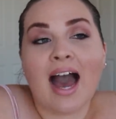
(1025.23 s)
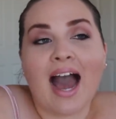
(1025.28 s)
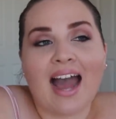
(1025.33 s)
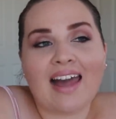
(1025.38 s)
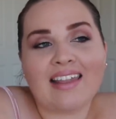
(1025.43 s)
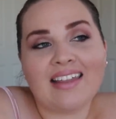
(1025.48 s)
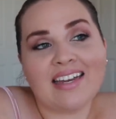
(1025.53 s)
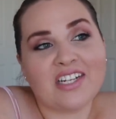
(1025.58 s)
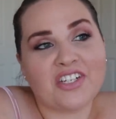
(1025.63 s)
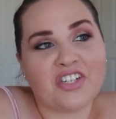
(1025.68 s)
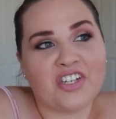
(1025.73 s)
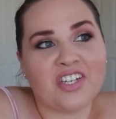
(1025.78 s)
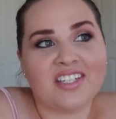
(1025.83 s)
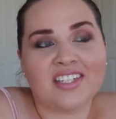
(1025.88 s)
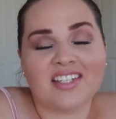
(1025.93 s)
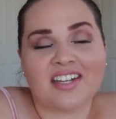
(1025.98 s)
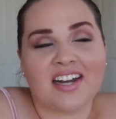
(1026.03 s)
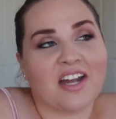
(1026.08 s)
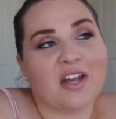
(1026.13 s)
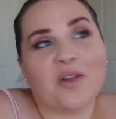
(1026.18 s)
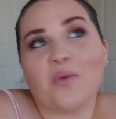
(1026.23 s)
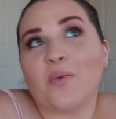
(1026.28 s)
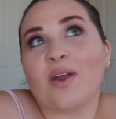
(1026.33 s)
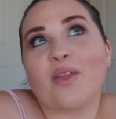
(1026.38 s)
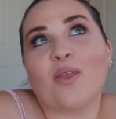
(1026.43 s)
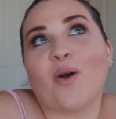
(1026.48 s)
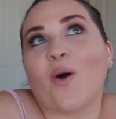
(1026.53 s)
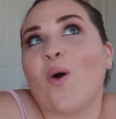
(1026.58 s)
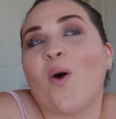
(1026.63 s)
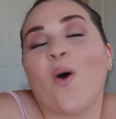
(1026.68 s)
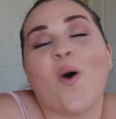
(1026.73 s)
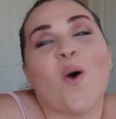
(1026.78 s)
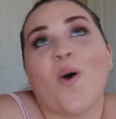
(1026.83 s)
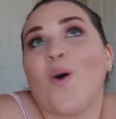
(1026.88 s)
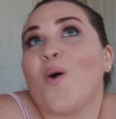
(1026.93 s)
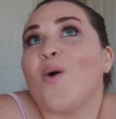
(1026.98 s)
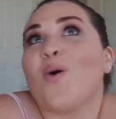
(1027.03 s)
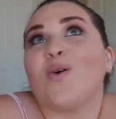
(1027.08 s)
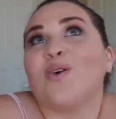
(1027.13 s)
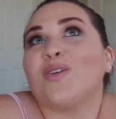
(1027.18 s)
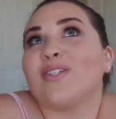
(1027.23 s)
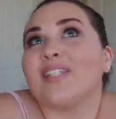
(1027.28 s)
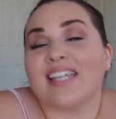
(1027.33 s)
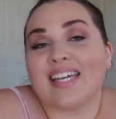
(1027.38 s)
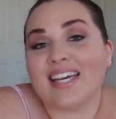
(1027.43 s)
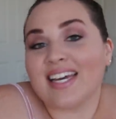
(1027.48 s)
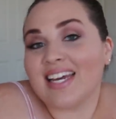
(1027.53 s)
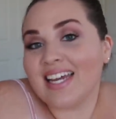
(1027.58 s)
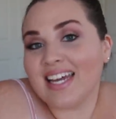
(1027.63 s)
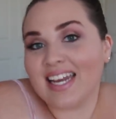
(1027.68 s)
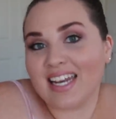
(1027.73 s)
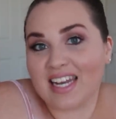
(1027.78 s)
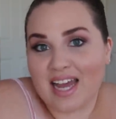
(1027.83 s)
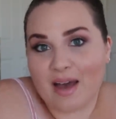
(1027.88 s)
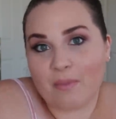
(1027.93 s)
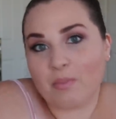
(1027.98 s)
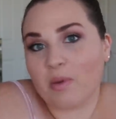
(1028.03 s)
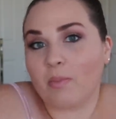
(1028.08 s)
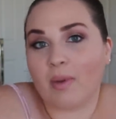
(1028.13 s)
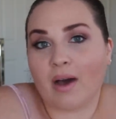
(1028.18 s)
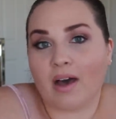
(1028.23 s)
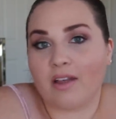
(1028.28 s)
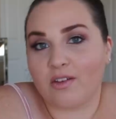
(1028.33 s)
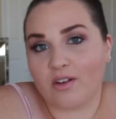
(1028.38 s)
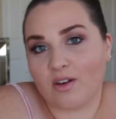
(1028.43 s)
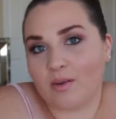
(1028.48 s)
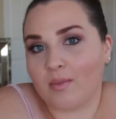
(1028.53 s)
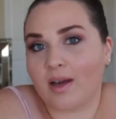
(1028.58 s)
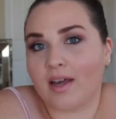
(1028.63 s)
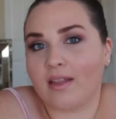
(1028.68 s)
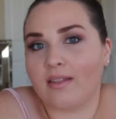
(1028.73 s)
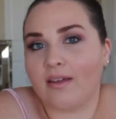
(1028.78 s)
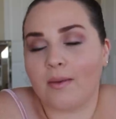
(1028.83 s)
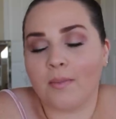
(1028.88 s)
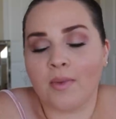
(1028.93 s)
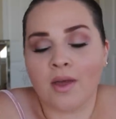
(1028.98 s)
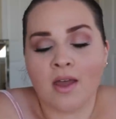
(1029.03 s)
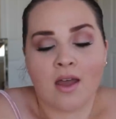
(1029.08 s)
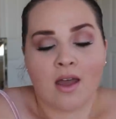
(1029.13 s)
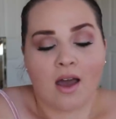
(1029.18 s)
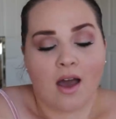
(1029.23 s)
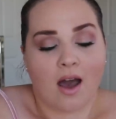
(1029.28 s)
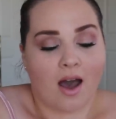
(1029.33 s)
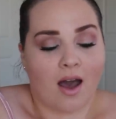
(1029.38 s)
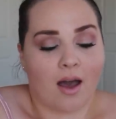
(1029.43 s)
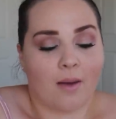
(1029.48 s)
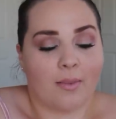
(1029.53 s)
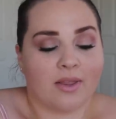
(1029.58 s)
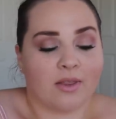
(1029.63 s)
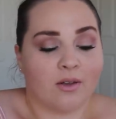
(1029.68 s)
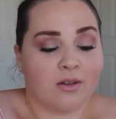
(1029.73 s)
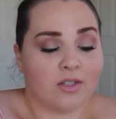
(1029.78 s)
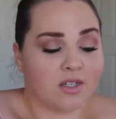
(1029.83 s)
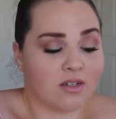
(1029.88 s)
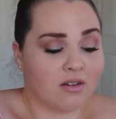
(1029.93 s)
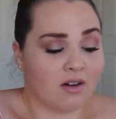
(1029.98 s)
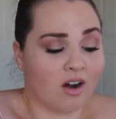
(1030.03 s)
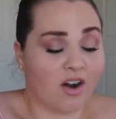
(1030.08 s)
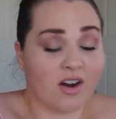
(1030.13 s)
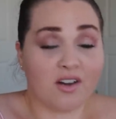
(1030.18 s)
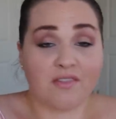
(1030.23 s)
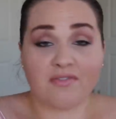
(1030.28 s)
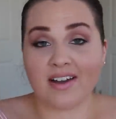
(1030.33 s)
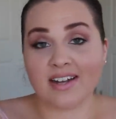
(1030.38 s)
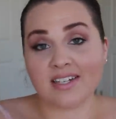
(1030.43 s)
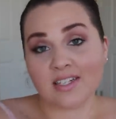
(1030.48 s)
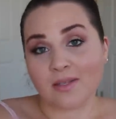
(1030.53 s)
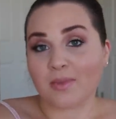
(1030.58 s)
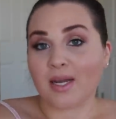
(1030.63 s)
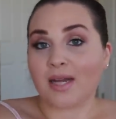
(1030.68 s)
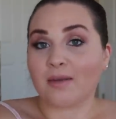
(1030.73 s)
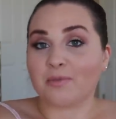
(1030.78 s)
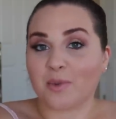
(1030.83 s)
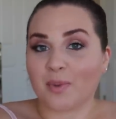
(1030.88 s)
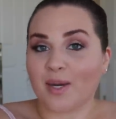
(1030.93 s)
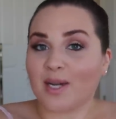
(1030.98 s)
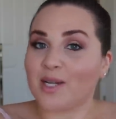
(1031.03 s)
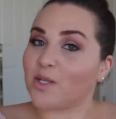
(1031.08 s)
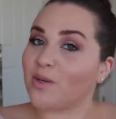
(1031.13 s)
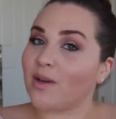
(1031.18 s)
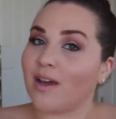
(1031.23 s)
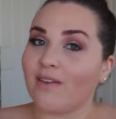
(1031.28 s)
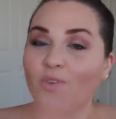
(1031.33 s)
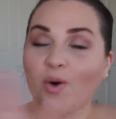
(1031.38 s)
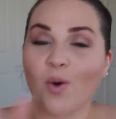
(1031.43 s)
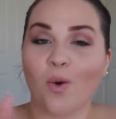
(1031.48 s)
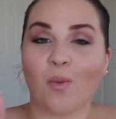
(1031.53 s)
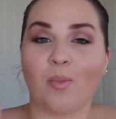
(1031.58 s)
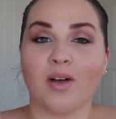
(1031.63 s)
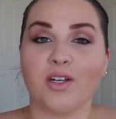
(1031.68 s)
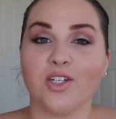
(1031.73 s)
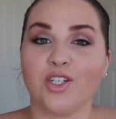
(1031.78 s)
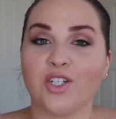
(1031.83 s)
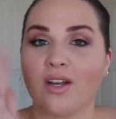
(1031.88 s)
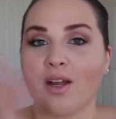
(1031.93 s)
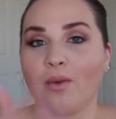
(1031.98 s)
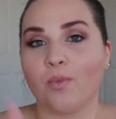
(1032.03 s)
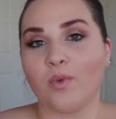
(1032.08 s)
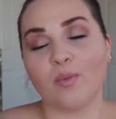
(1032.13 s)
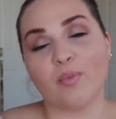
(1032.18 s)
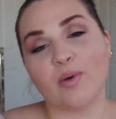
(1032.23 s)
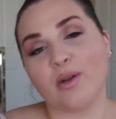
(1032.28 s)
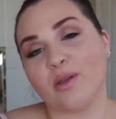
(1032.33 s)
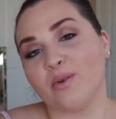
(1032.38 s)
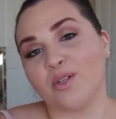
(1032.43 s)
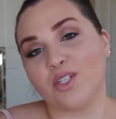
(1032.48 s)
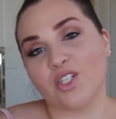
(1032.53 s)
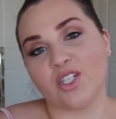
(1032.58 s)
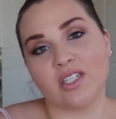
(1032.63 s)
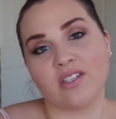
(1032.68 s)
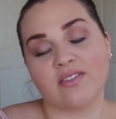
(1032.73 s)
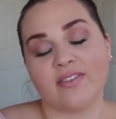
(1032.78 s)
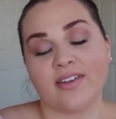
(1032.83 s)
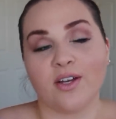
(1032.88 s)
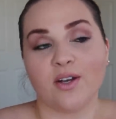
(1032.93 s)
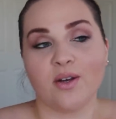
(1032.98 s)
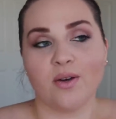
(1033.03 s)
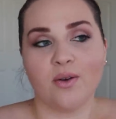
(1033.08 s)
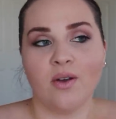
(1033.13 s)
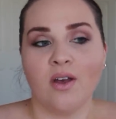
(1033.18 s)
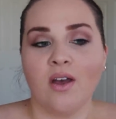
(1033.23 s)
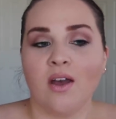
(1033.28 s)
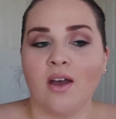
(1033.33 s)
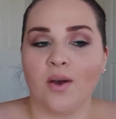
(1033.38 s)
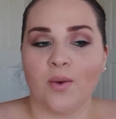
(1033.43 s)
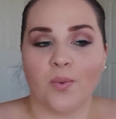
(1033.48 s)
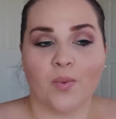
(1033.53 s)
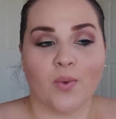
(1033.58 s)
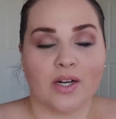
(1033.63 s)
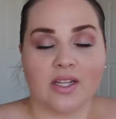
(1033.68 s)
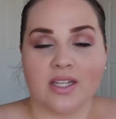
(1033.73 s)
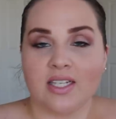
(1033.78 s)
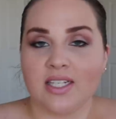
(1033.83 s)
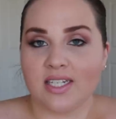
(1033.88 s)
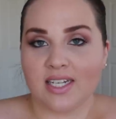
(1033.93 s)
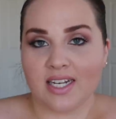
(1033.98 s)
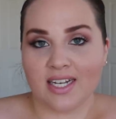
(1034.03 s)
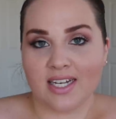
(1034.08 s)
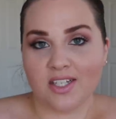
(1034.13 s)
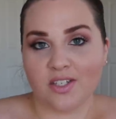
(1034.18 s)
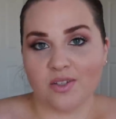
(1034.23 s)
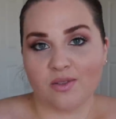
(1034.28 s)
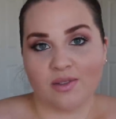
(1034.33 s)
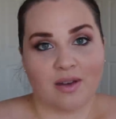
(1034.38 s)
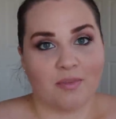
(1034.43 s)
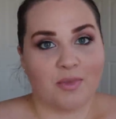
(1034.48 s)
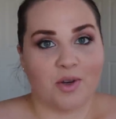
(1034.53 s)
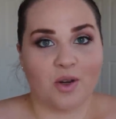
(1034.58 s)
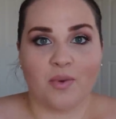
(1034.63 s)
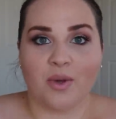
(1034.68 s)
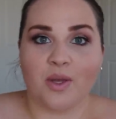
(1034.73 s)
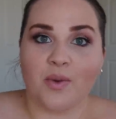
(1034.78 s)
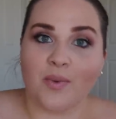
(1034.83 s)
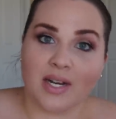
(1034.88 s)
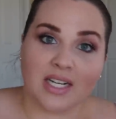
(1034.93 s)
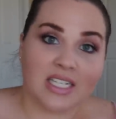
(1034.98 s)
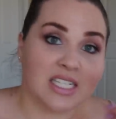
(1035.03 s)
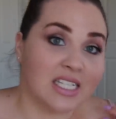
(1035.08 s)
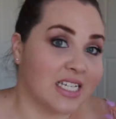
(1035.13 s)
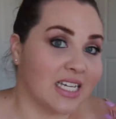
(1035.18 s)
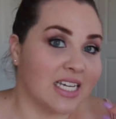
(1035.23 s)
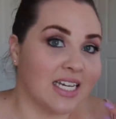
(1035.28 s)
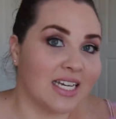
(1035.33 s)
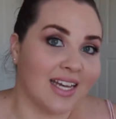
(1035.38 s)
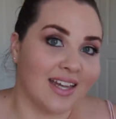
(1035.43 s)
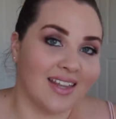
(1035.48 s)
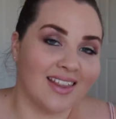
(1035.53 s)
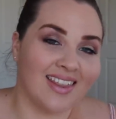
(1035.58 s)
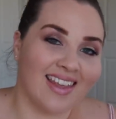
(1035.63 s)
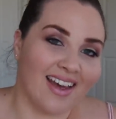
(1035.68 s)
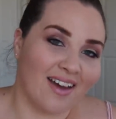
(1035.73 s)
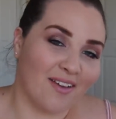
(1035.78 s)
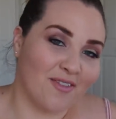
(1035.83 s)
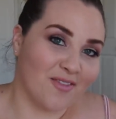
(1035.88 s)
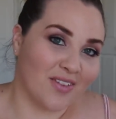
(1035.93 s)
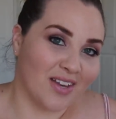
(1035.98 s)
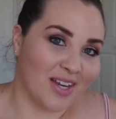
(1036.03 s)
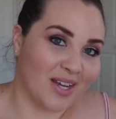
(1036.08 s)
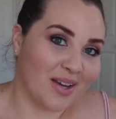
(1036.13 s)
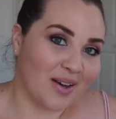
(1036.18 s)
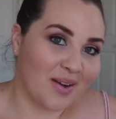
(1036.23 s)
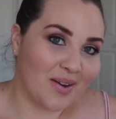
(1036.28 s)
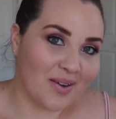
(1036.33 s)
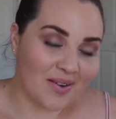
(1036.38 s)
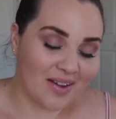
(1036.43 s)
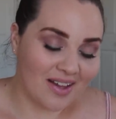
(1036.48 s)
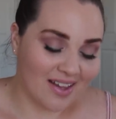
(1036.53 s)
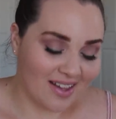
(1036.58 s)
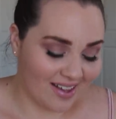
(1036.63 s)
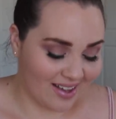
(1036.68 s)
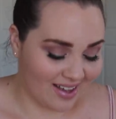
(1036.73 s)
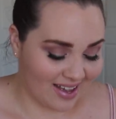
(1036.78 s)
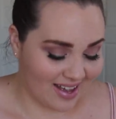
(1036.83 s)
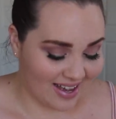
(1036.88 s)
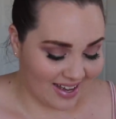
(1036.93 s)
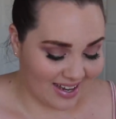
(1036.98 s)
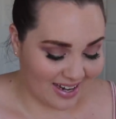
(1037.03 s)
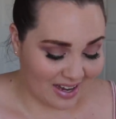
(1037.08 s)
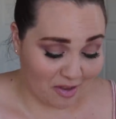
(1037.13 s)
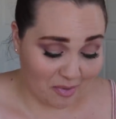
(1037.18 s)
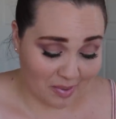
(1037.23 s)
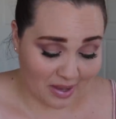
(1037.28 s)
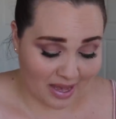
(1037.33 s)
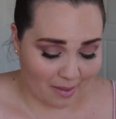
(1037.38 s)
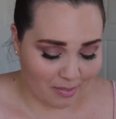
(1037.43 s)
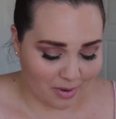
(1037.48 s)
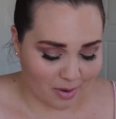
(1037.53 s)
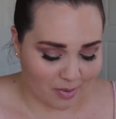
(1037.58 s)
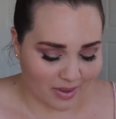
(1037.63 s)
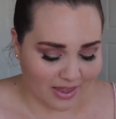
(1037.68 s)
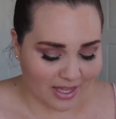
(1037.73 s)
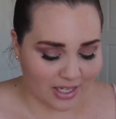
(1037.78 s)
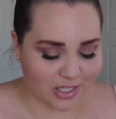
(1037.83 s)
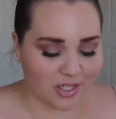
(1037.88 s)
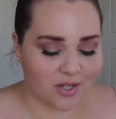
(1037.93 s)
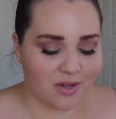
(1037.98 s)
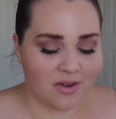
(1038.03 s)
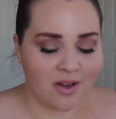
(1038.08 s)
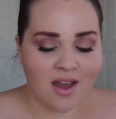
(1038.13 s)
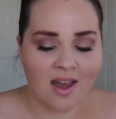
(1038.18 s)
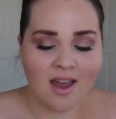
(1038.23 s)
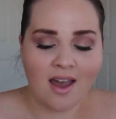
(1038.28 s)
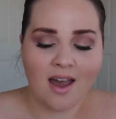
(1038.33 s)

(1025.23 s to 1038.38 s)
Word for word: I like jeans that I can wear the whole day and not be bothered by them. And those are hard to find sometimes, but I do have a whole bunch, and I will bring you a jeans video one of these days. You let me know what you want to see in that video, and I will be happy to bring that to you.